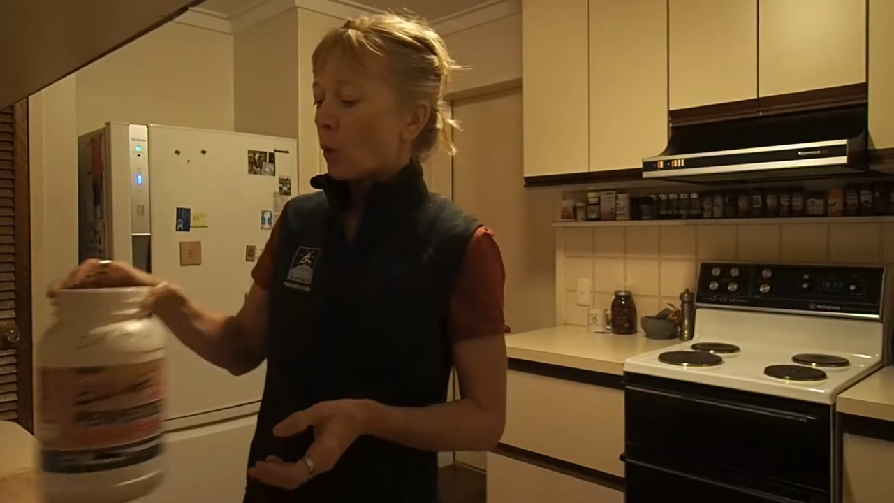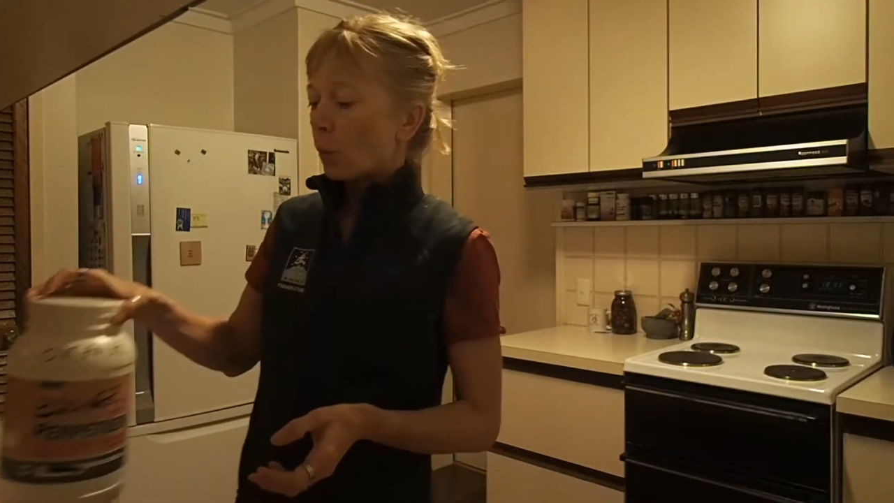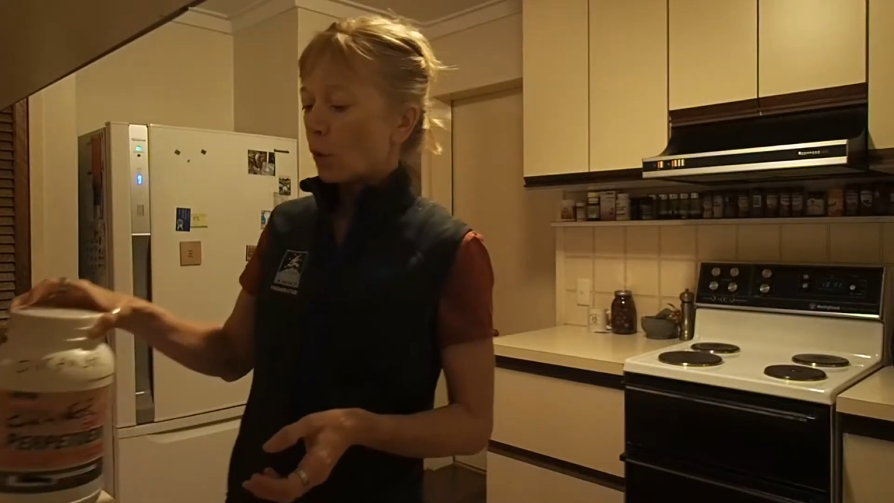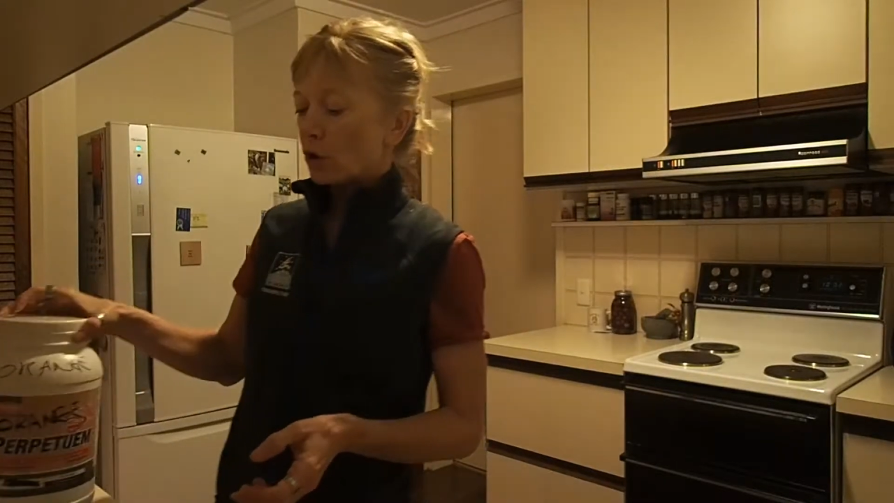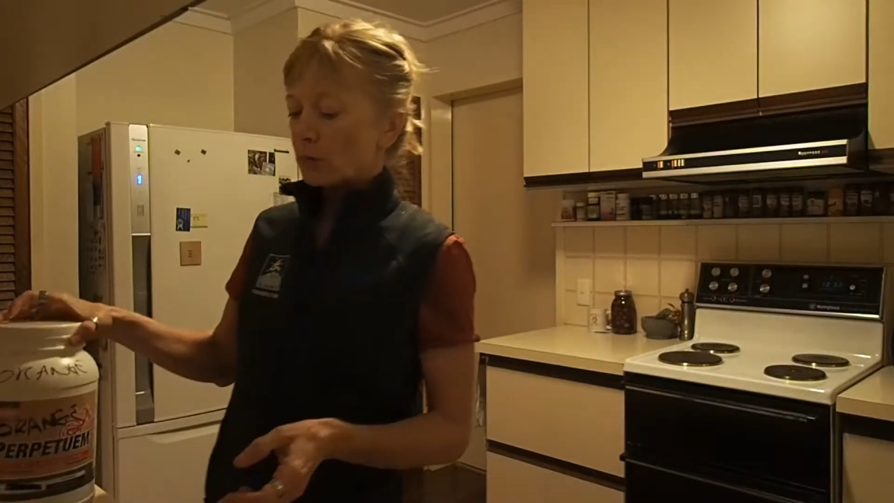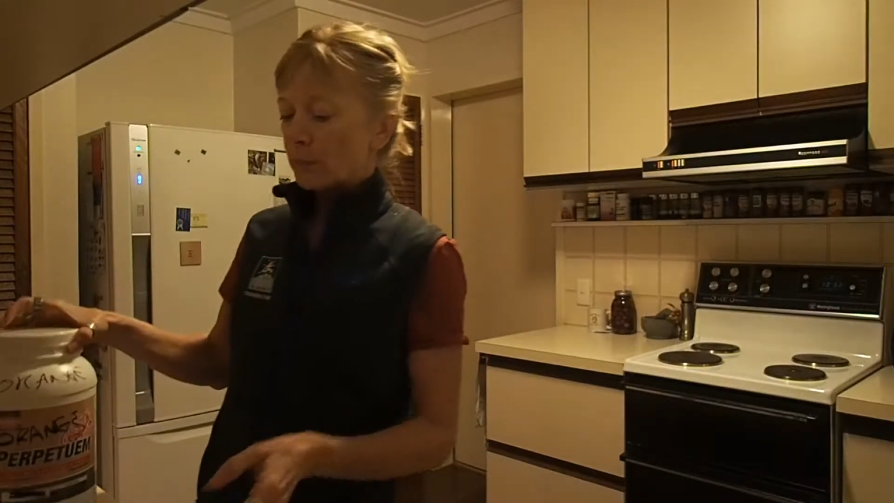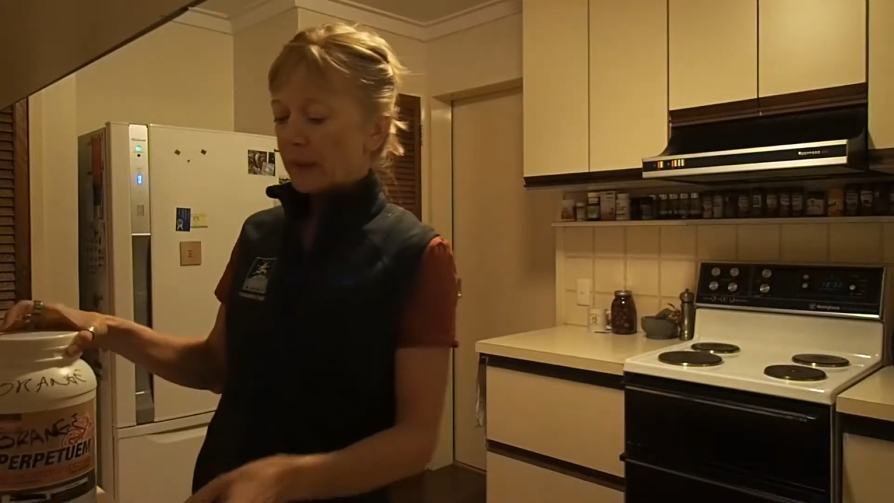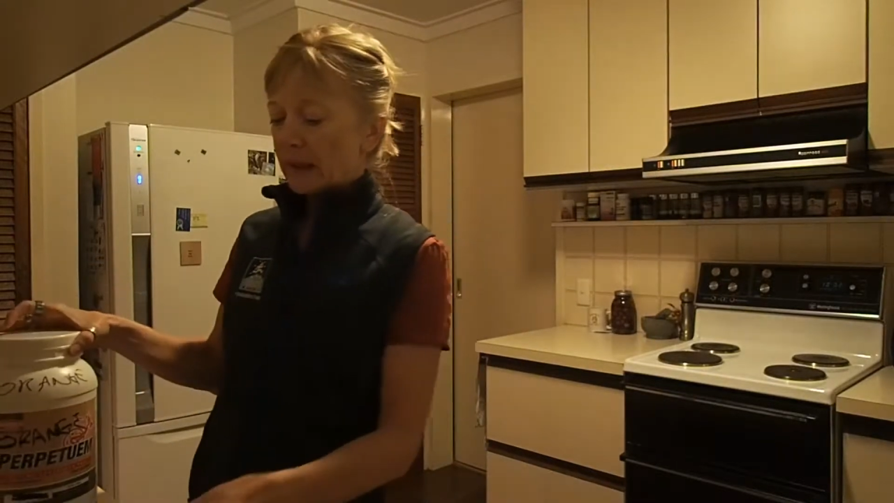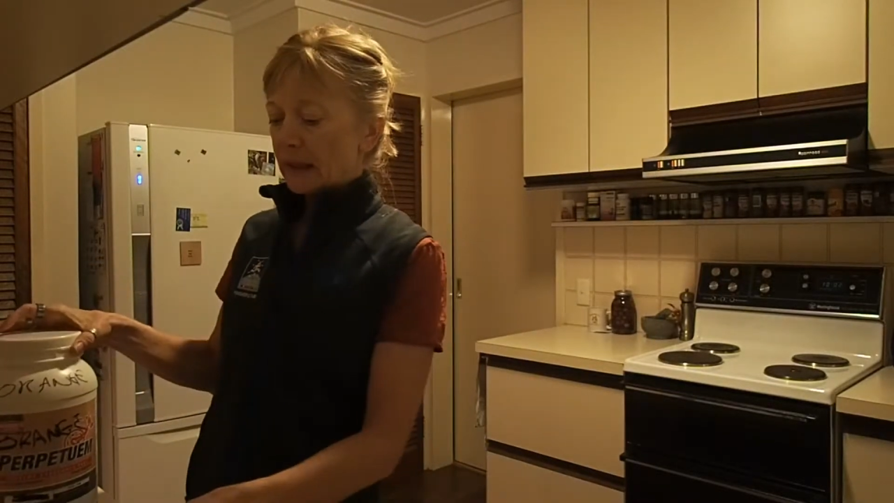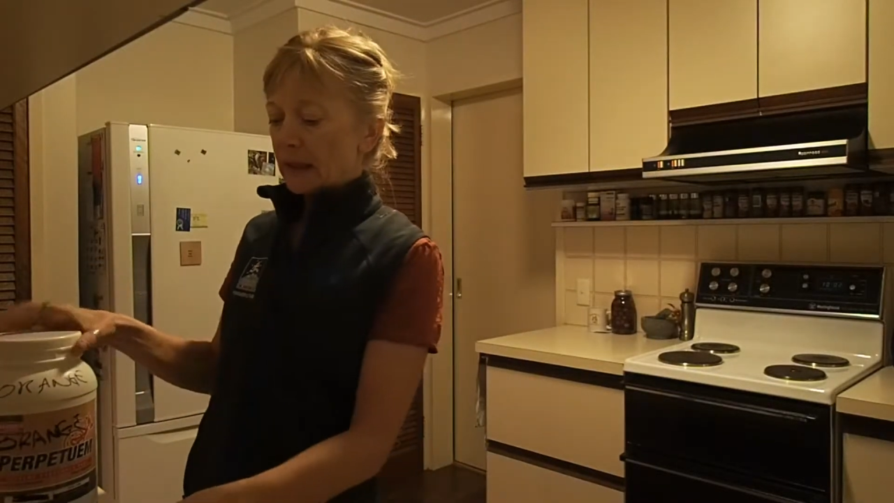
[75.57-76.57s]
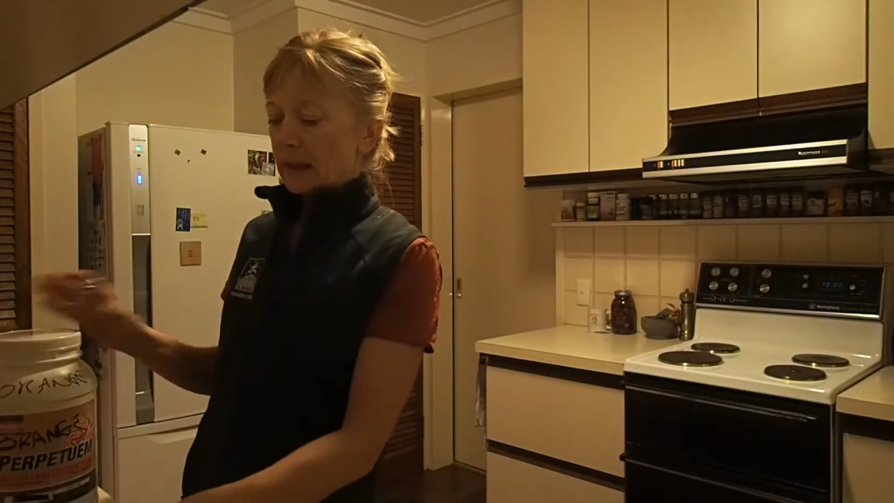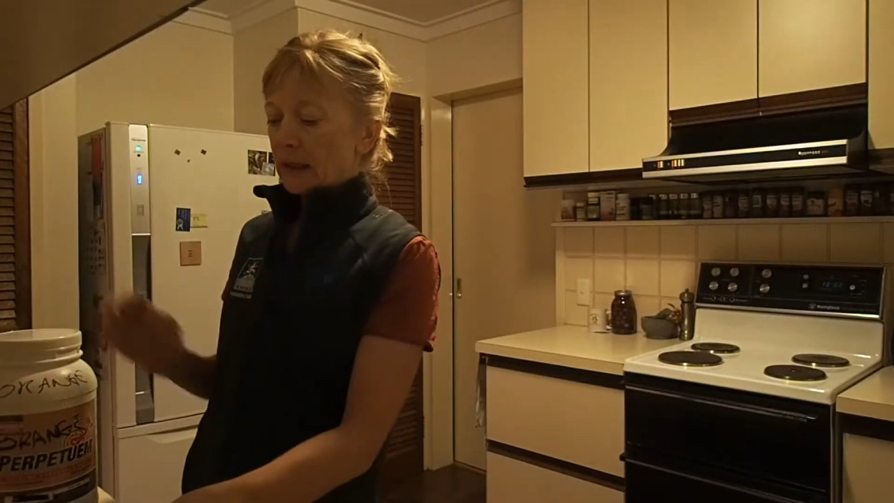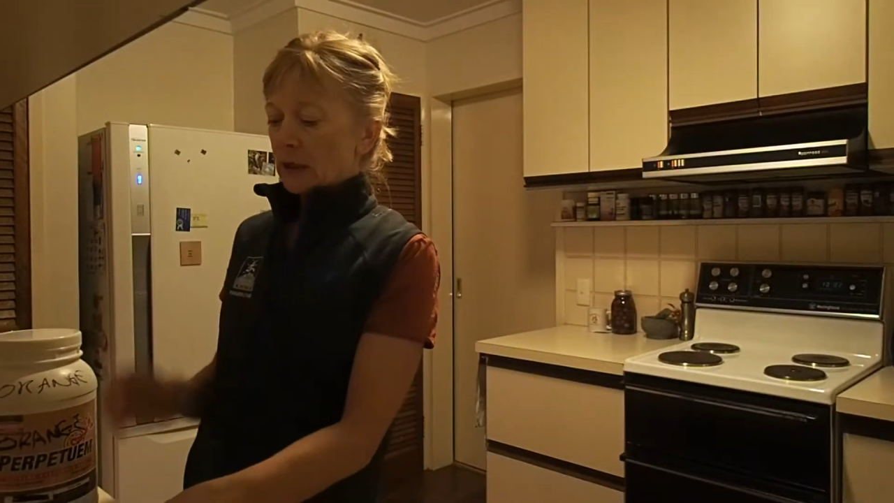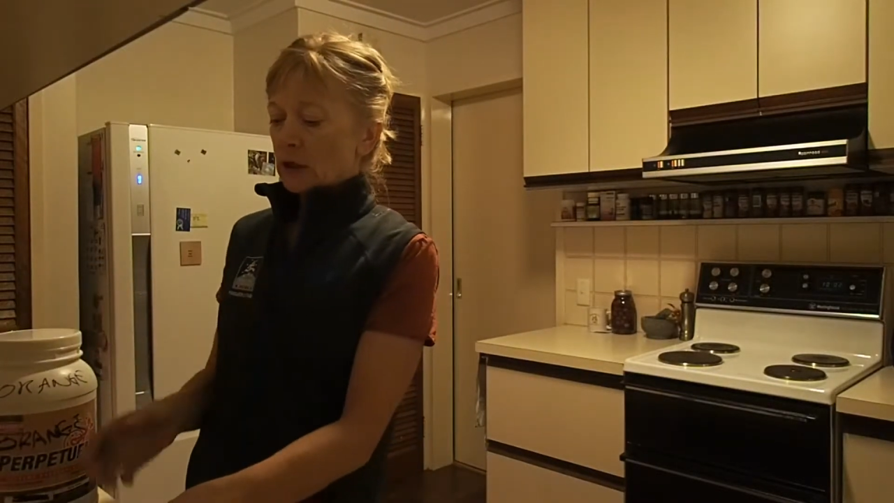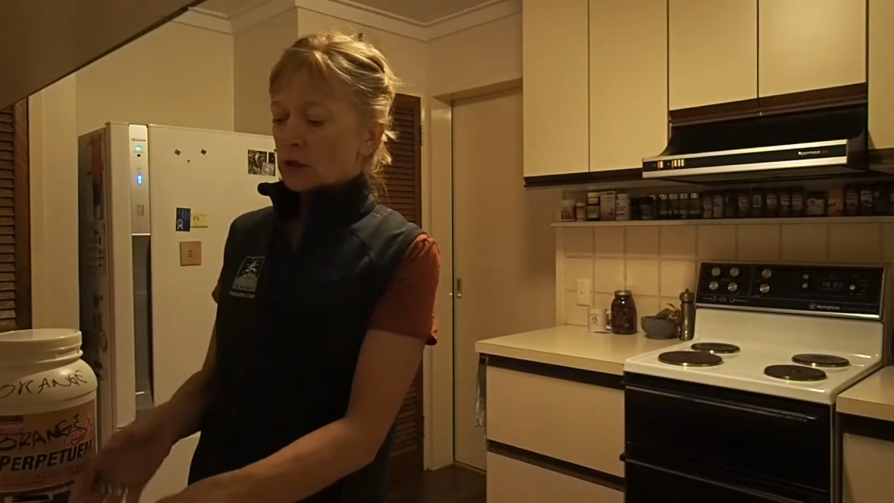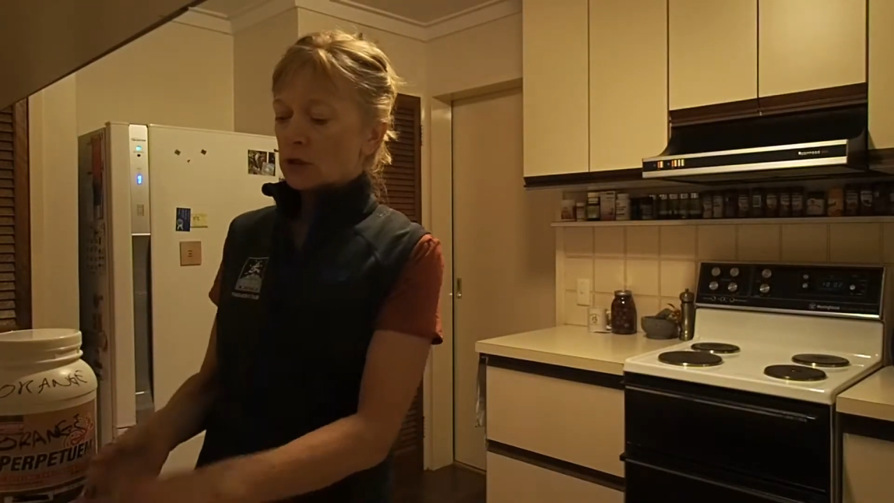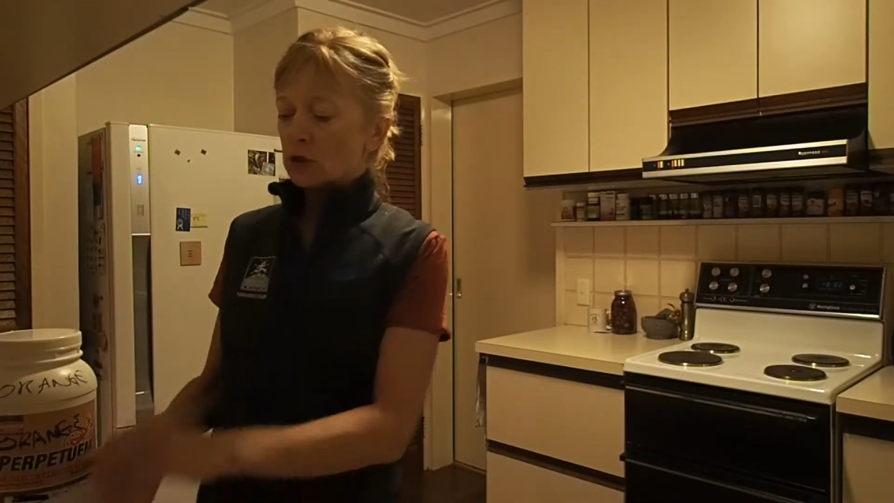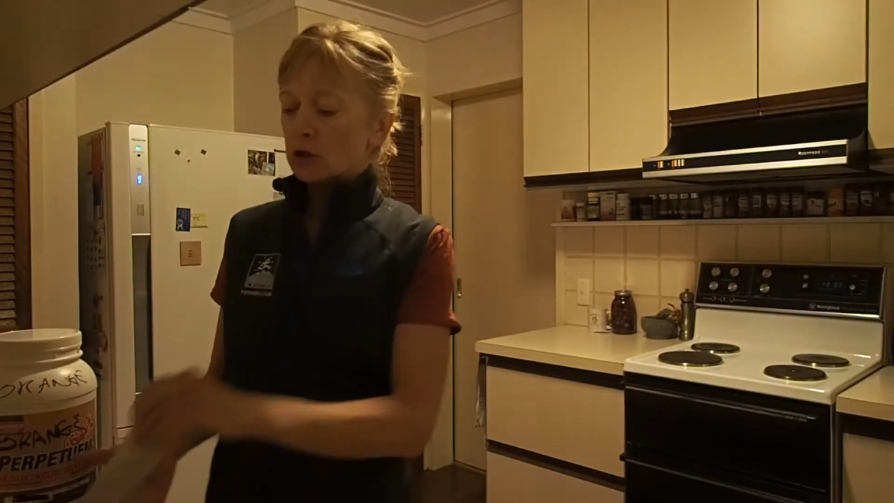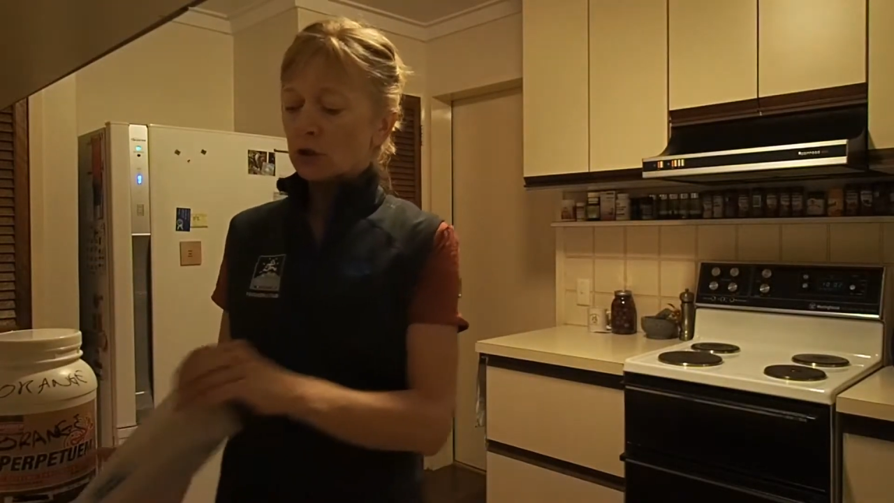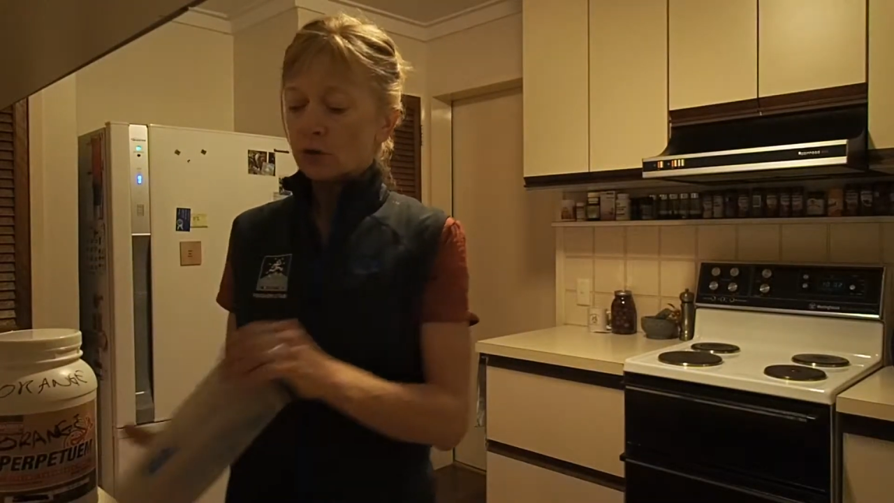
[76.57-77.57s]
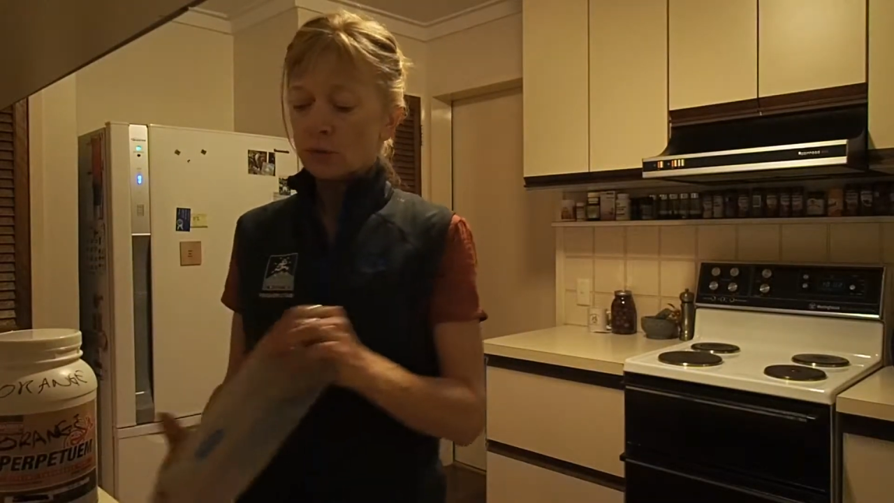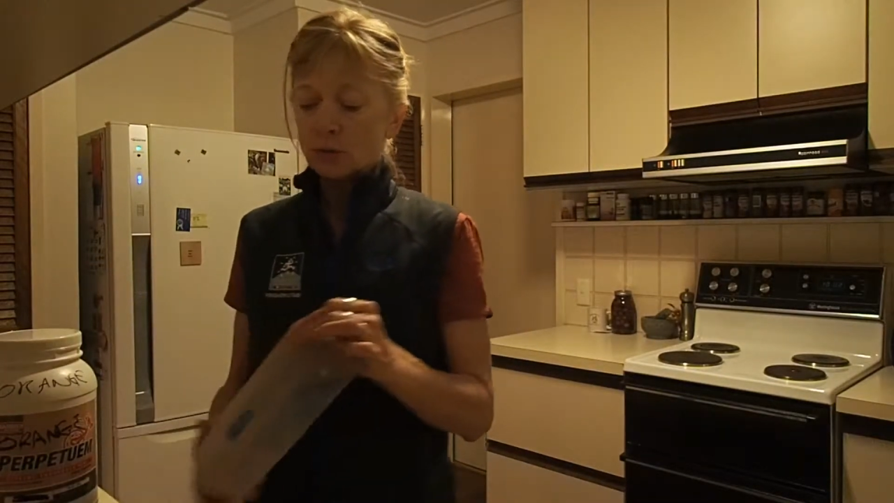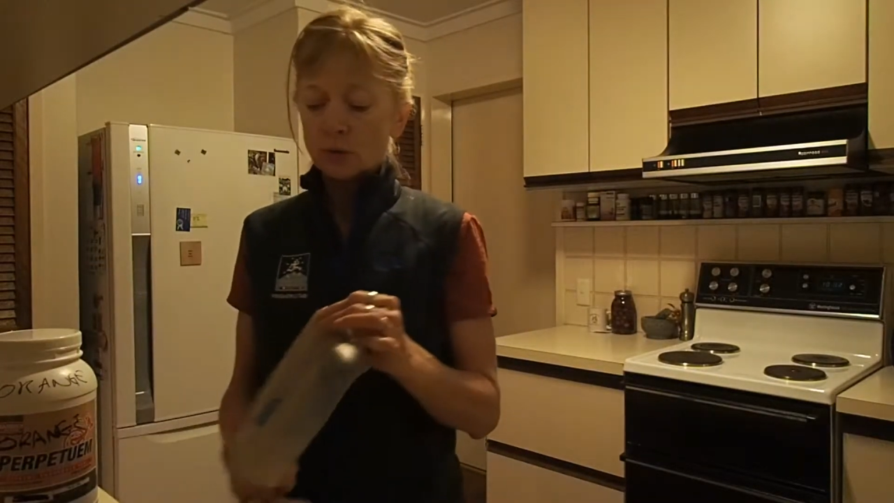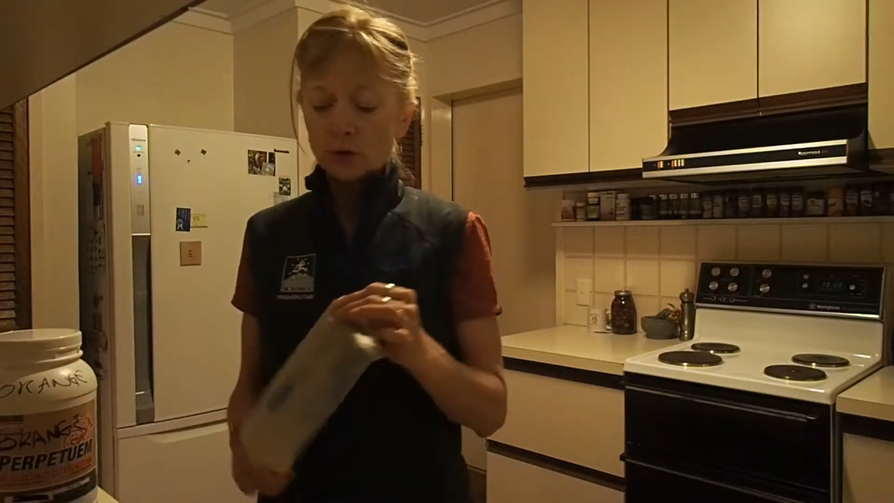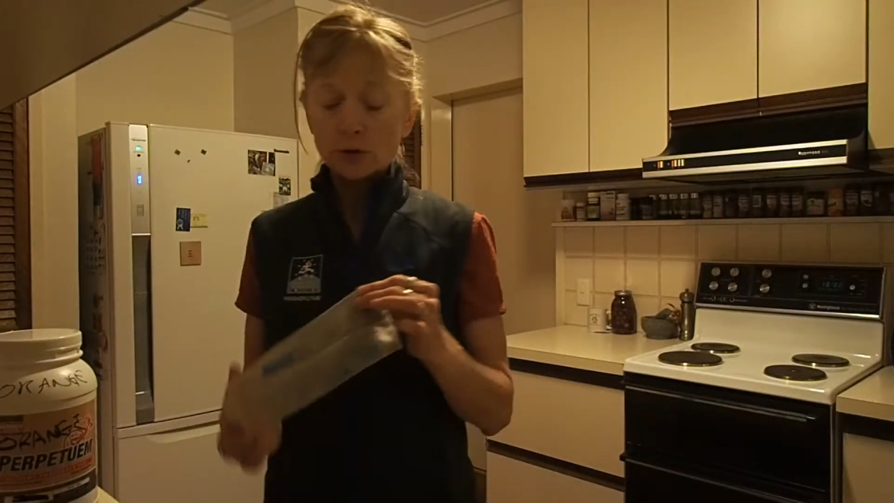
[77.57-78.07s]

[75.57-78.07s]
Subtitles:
would be to